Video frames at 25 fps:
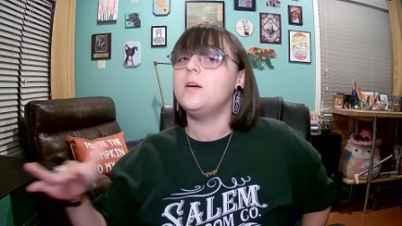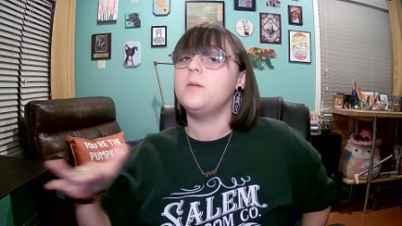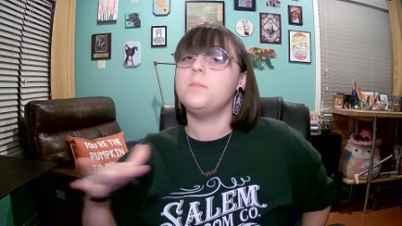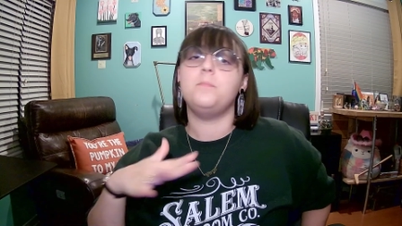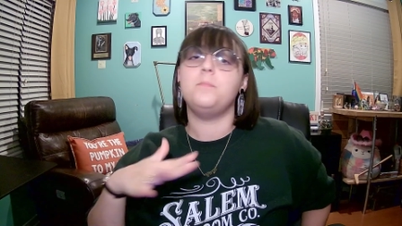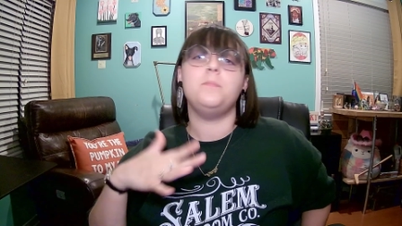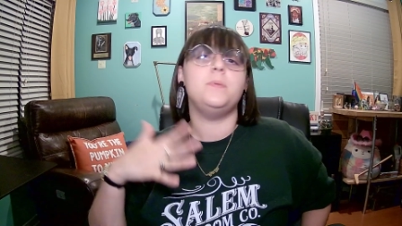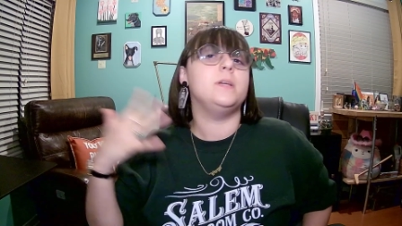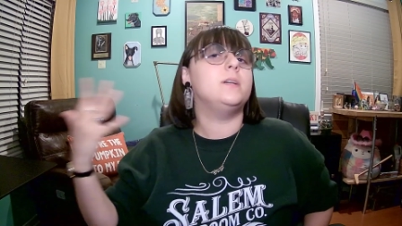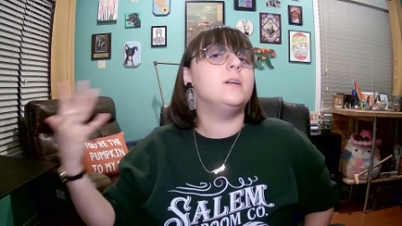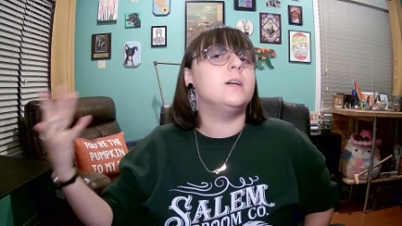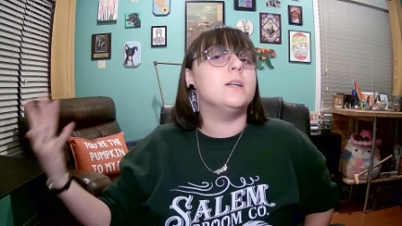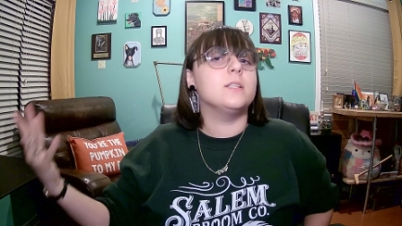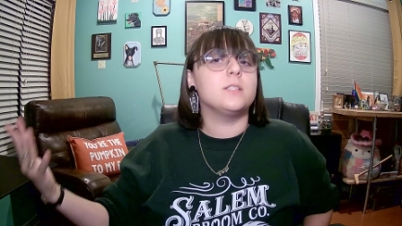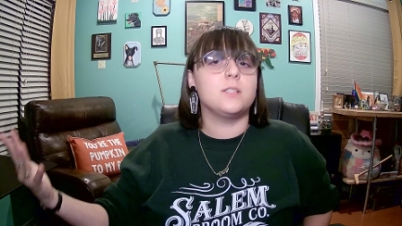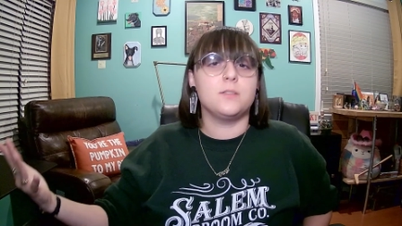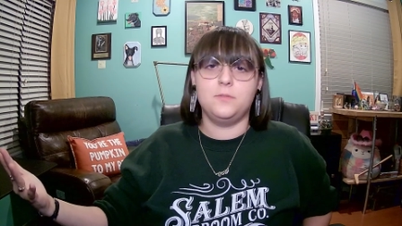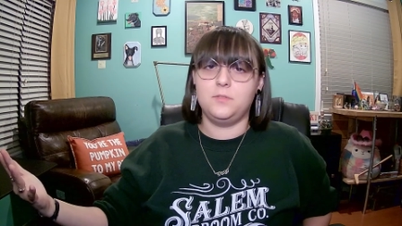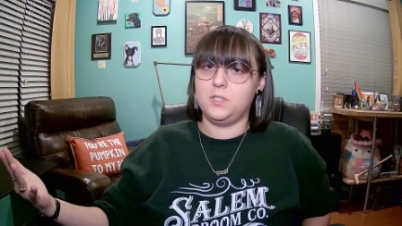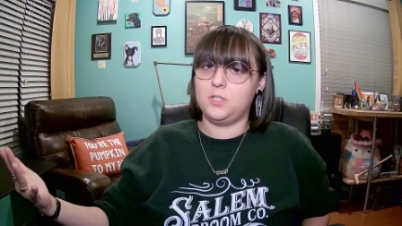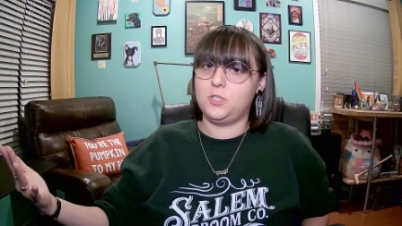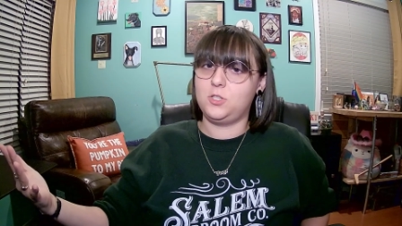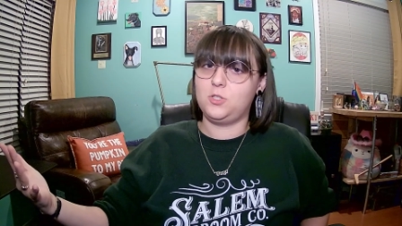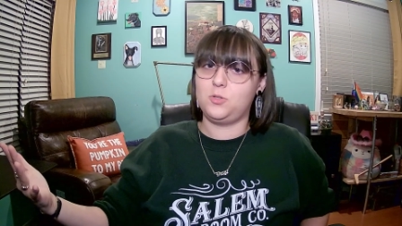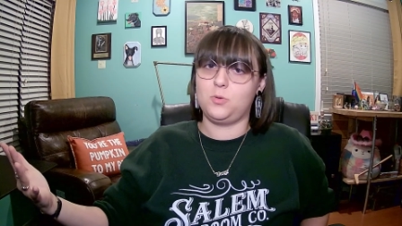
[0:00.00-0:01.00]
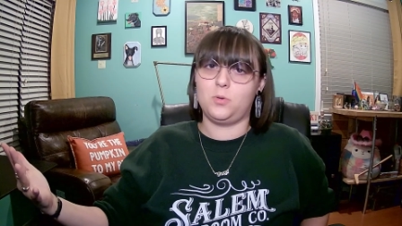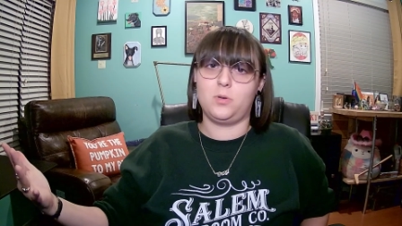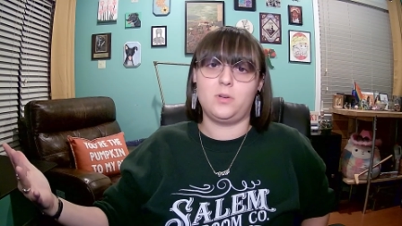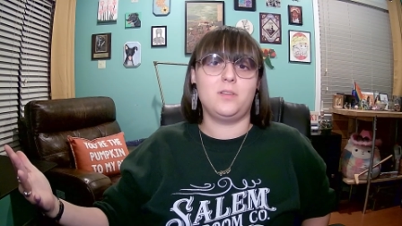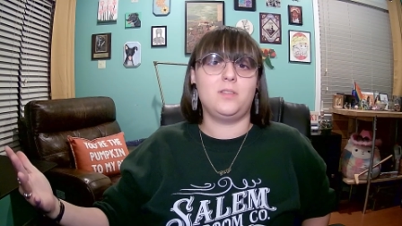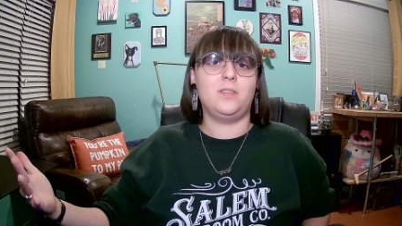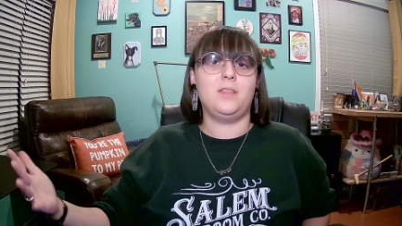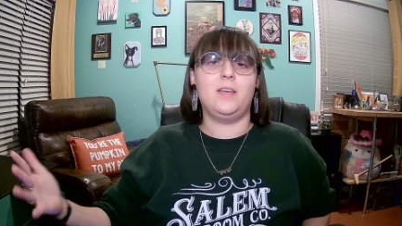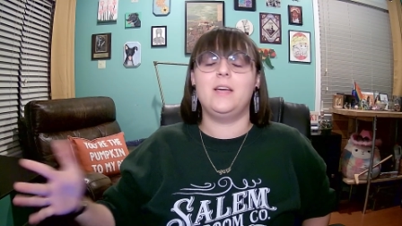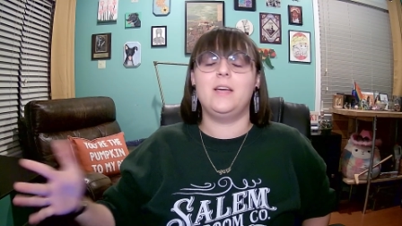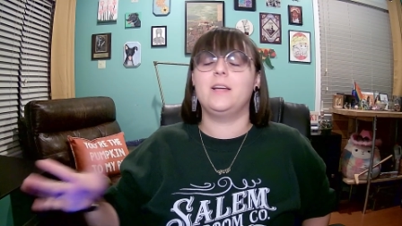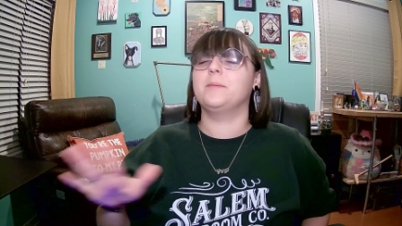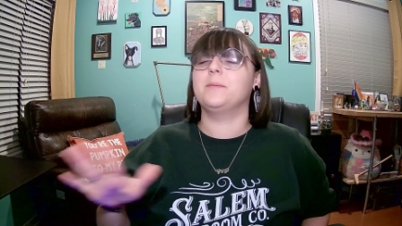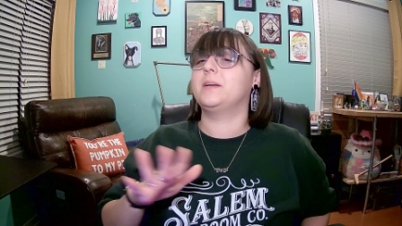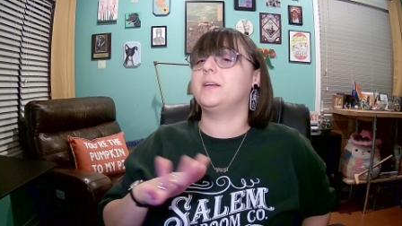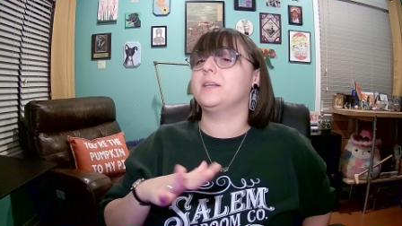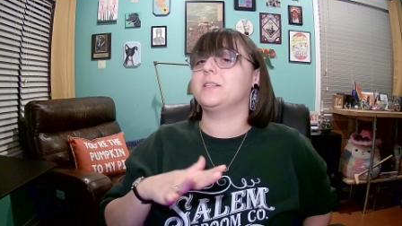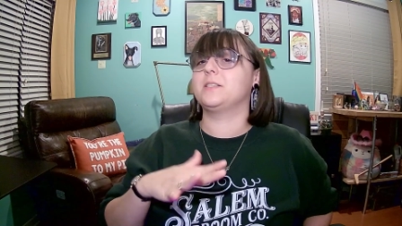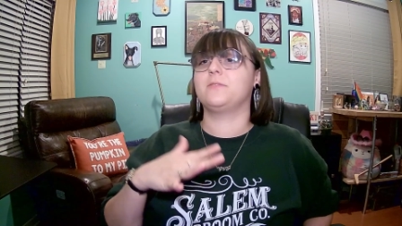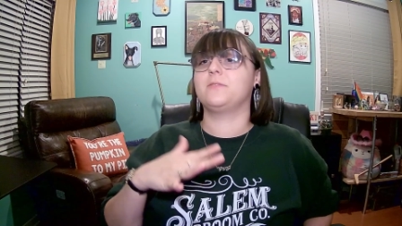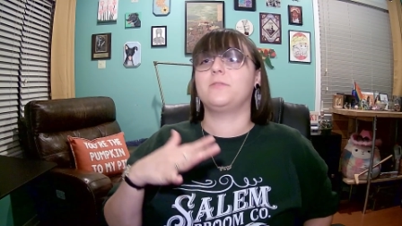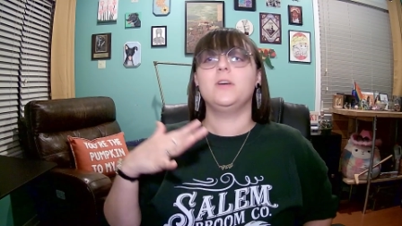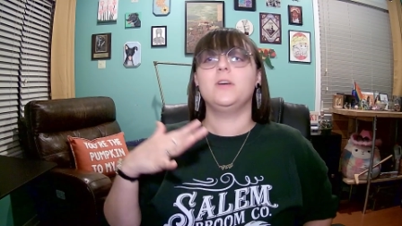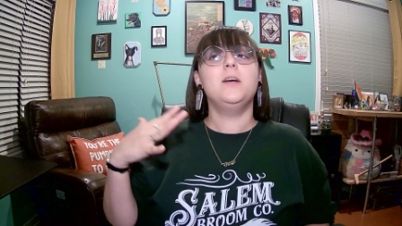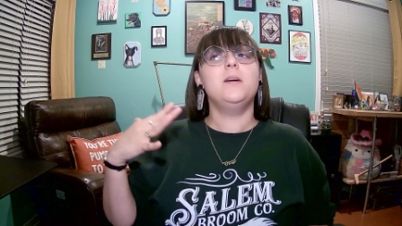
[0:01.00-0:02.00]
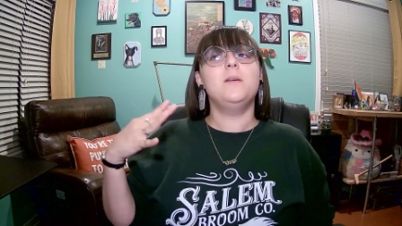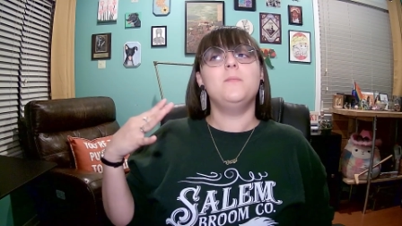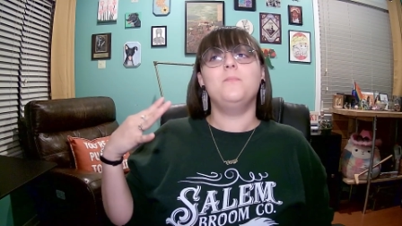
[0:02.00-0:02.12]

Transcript: because of this sort of thing, because of